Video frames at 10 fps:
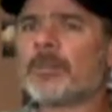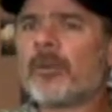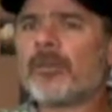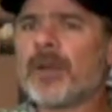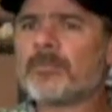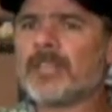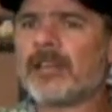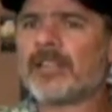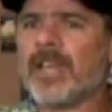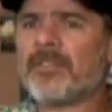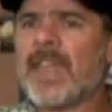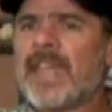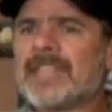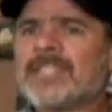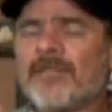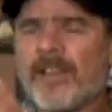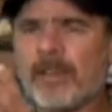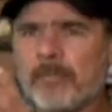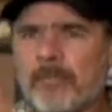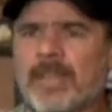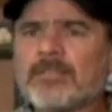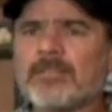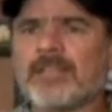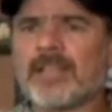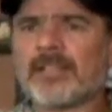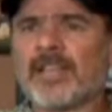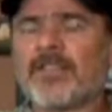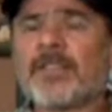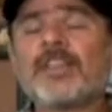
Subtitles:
Programmed cell death is developmental cell death,